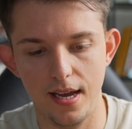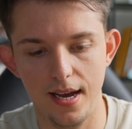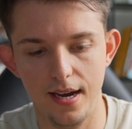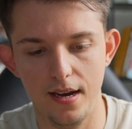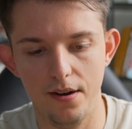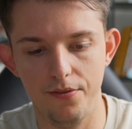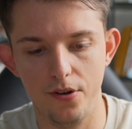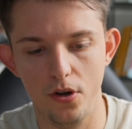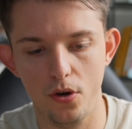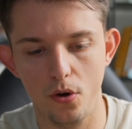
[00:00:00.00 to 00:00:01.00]

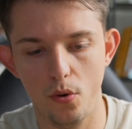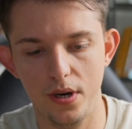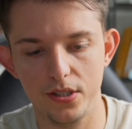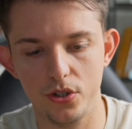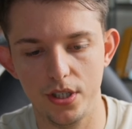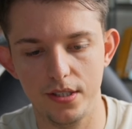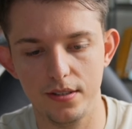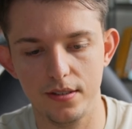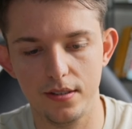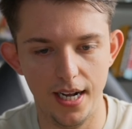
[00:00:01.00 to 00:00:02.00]
have
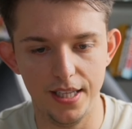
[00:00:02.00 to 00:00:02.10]
questions.